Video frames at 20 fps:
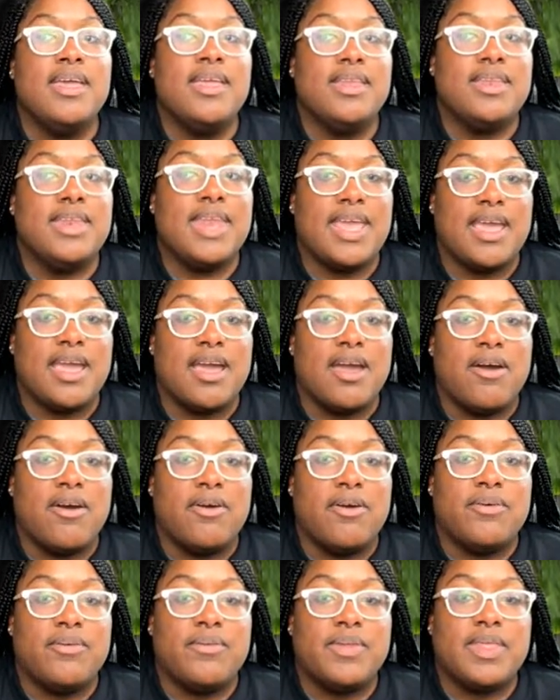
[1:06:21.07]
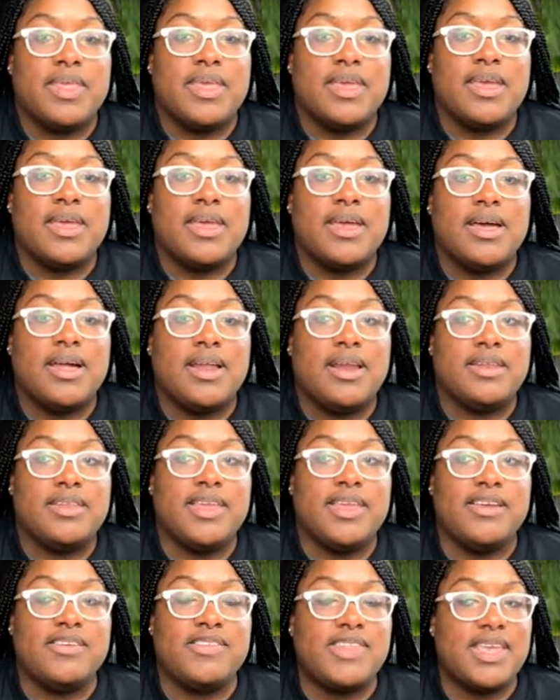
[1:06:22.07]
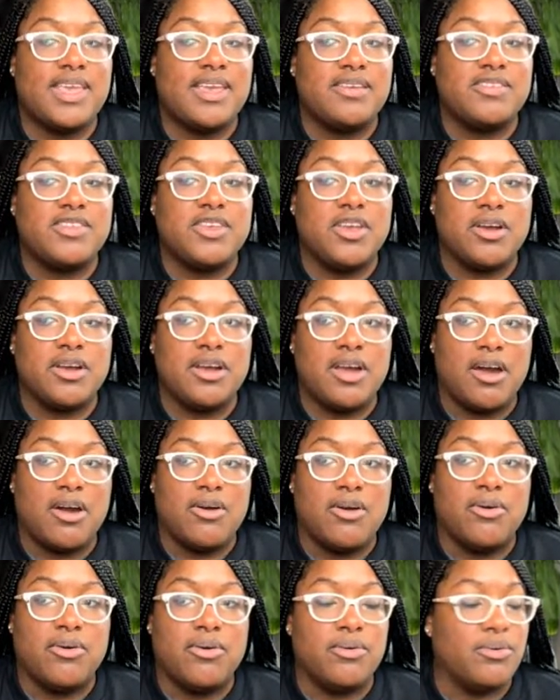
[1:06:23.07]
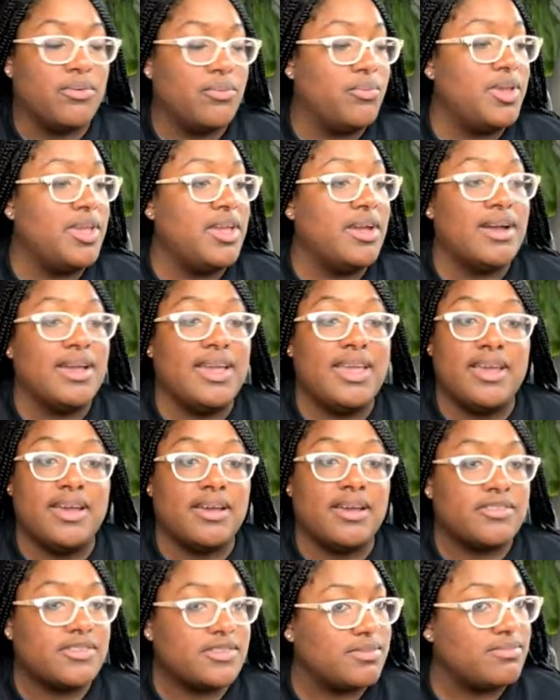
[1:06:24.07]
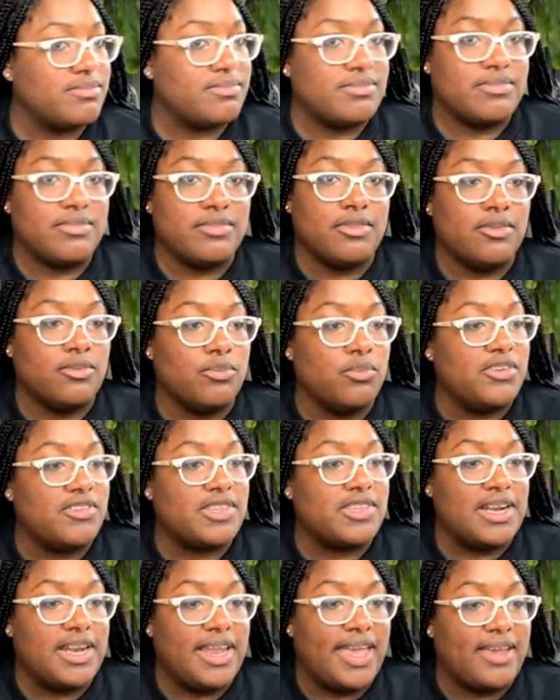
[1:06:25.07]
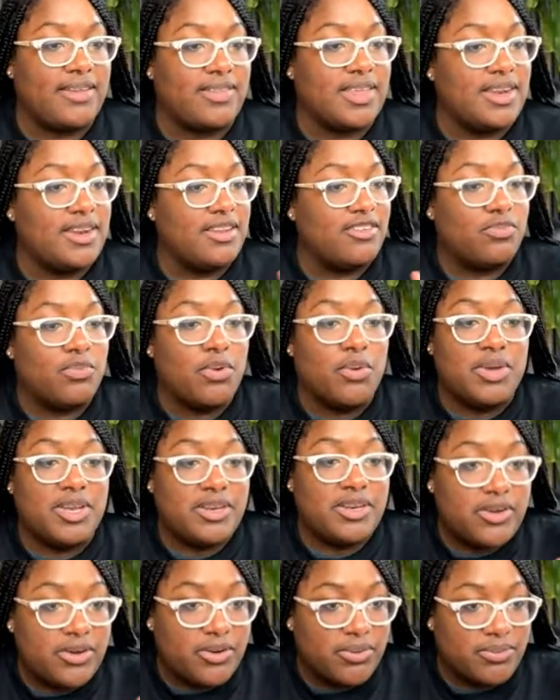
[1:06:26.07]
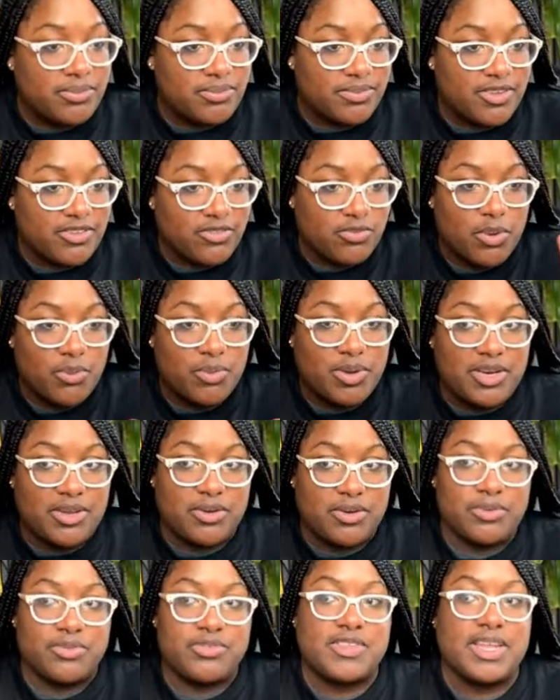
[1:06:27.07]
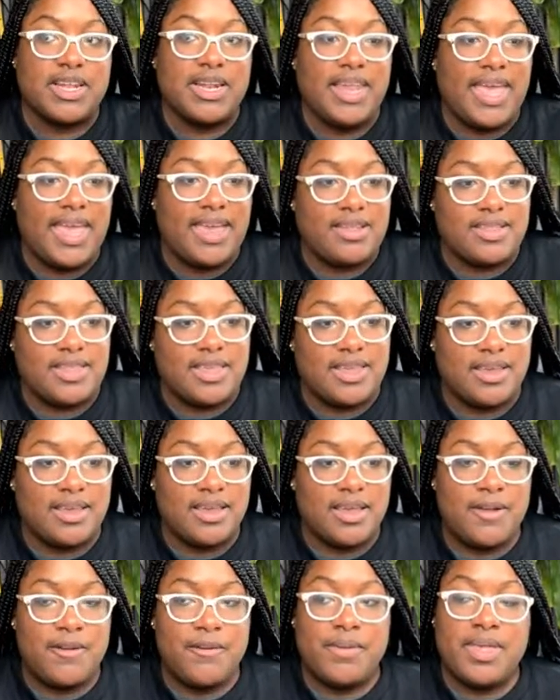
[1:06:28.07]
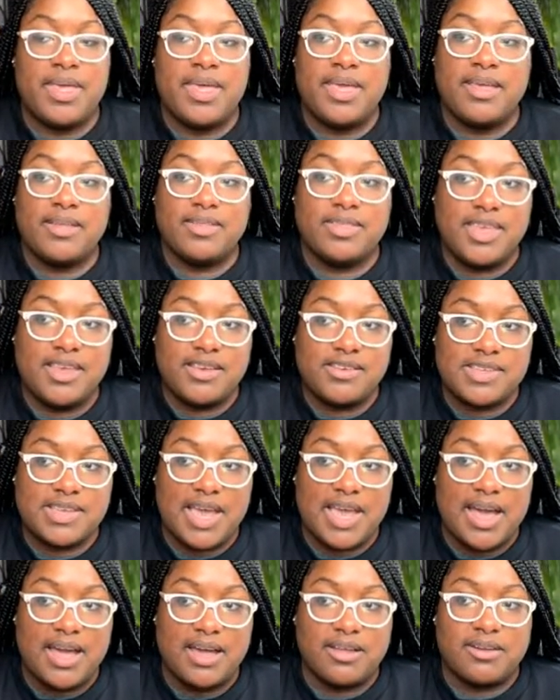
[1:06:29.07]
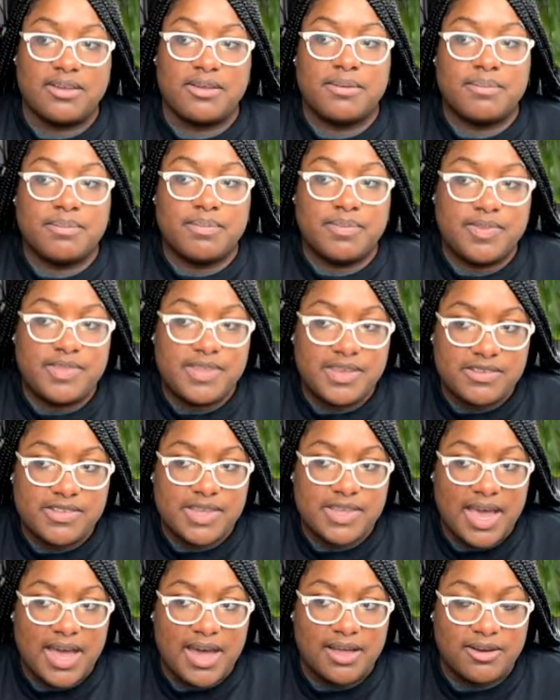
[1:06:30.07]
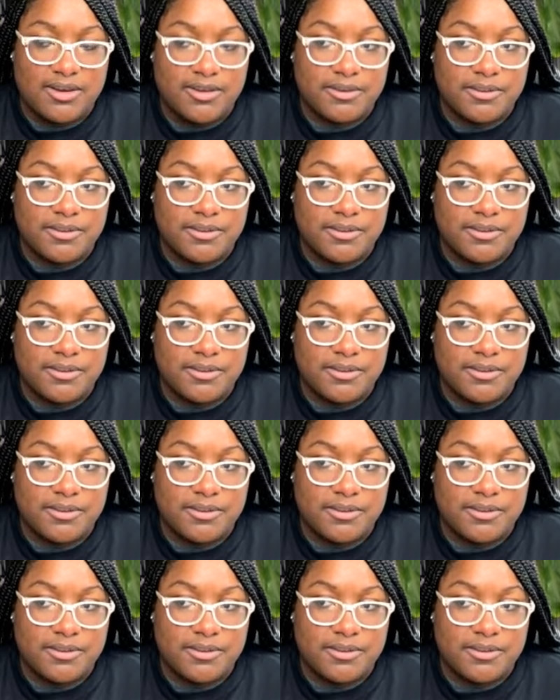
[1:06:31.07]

Now, this is your code. We are here. We selecting. This is what we do. Selecting this column, this column.